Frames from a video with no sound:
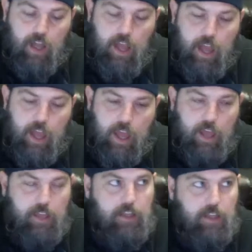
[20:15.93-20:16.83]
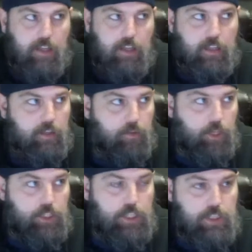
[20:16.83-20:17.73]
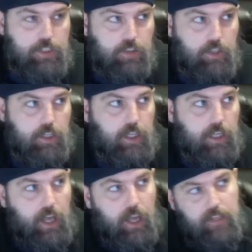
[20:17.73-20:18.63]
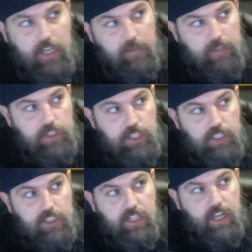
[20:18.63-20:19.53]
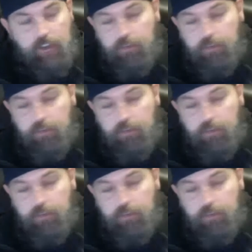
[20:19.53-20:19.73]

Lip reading: and the rich history and the images that I